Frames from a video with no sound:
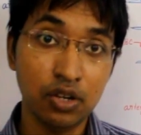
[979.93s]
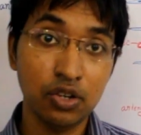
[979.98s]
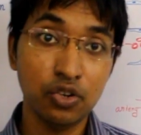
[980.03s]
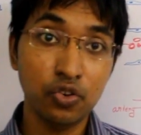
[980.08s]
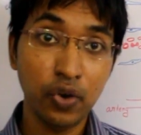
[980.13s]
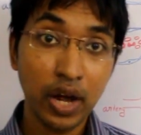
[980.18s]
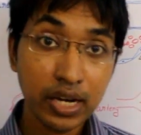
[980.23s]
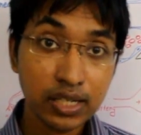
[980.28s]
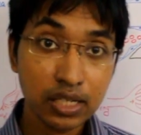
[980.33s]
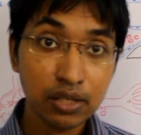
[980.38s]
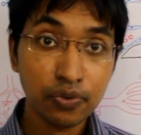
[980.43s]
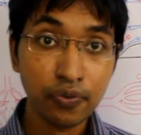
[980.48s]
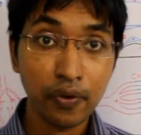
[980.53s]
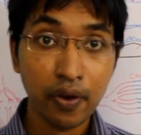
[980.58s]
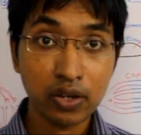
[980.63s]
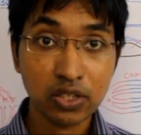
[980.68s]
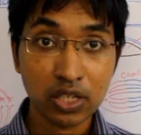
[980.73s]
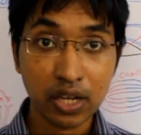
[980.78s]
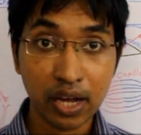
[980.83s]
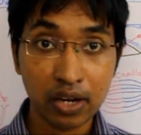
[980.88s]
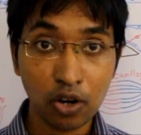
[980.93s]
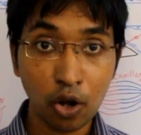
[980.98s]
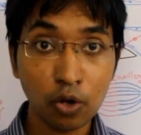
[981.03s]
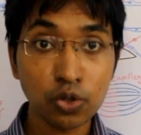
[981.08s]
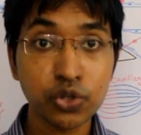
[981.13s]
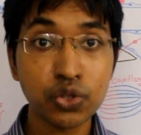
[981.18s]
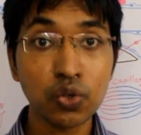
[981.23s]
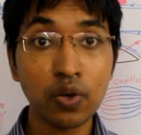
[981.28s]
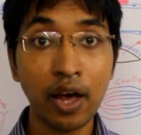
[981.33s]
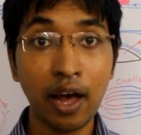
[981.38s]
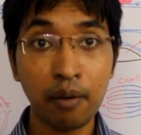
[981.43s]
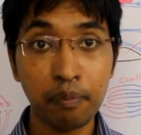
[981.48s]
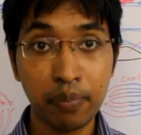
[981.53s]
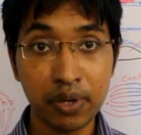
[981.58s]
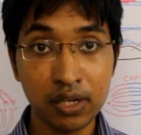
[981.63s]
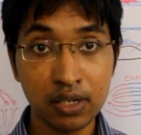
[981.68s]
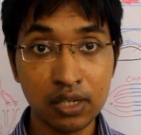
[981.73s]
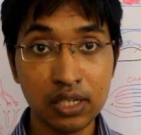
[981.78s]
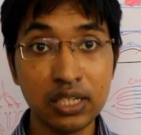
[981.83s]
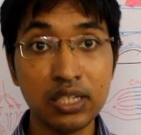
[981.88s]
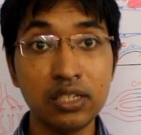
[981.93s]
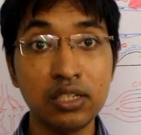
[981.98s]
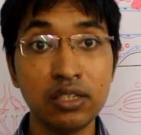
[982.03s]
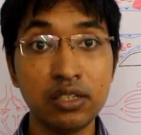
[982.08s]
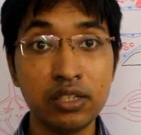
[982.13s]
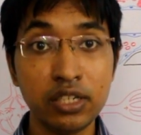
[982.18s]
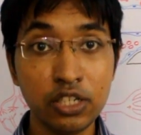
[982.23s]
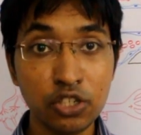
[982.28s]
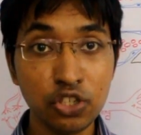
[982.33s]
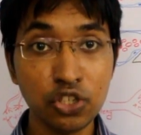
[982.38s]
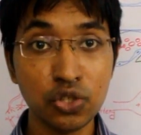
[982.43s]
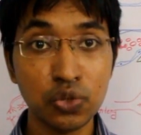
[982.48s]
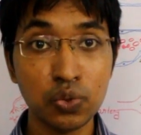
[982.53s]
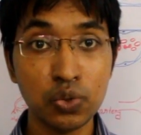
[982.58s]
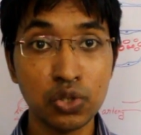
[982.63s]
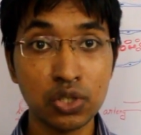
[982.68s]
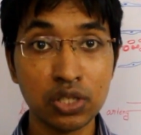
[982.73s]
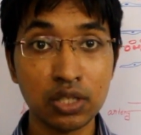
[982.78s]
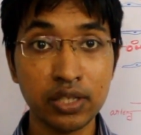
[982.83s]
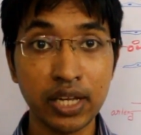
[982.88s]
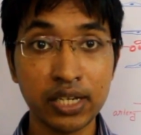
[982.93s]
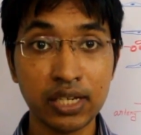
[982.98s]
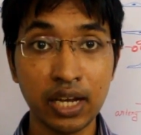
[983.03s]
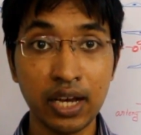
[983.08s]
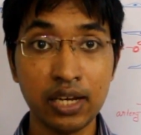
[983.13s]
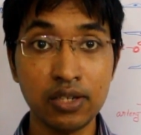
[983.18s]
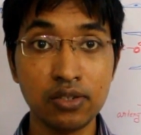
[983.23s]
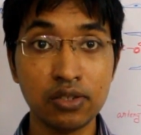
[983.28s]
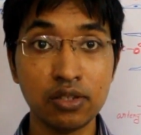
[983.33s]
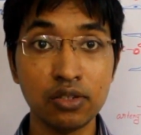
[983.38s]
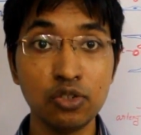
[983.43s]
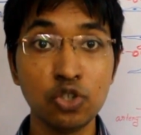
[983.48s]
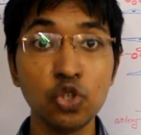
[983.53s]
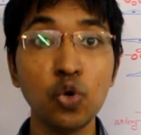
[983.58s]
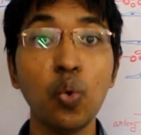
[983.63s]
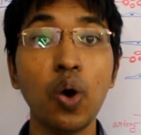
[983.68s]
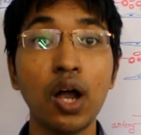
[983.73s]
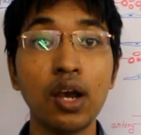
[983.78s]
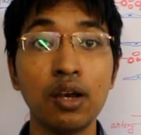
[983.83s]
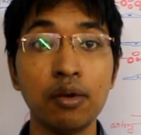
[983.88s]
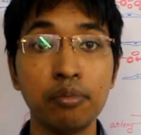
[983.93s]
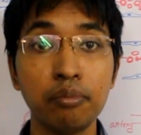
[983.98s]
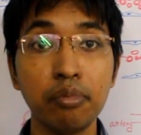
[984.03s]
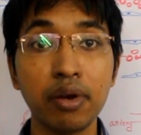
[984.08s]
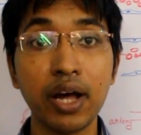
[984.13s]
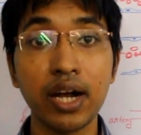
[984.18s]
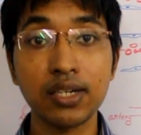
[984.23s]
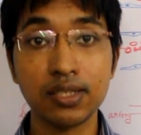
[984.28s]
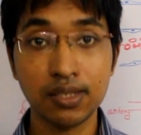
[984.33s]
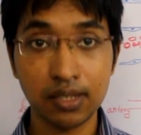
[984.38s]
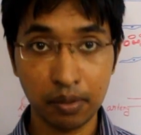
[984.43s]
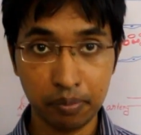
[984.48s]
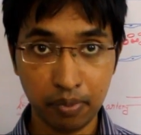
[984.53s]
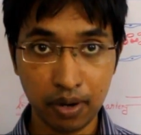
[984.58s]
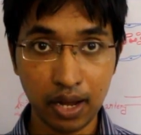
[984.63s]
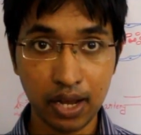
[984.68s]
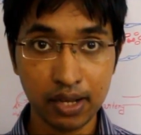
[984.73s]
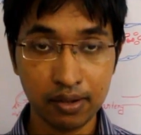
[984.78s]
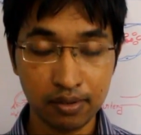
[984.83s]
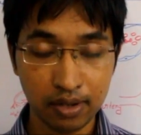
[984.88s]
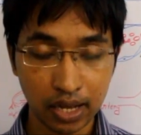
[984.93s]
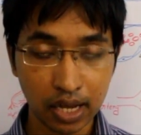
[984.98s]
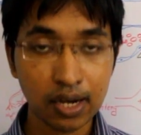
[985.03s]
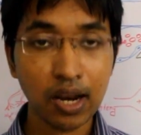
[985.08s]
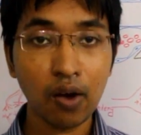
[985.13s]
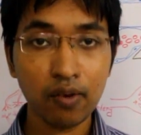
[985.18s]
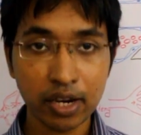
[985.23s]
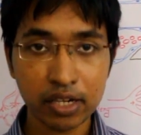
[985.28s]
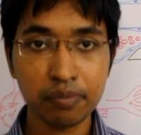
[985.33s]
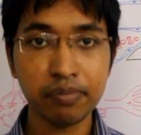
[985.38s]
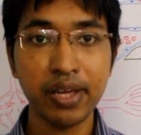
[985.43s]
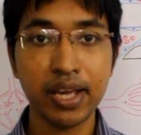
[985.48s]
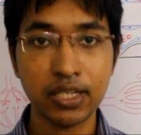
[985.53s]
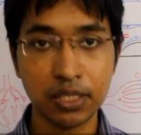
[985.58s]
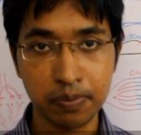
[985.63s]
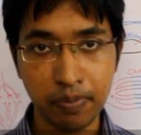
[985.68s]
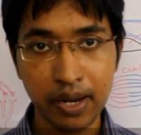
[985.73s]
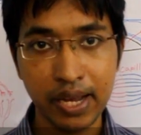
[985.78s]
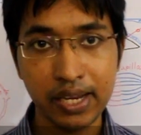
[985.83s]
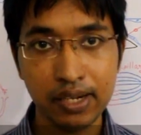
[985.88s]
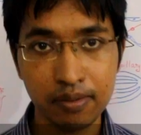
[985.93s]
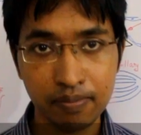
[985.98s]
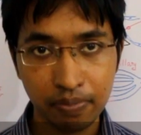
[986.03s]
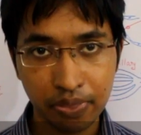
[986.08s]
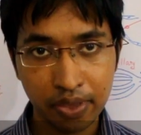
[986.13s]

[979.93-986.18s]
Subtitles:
Red infarct can also happen in tissues that has dual blood supply. And now let me explain.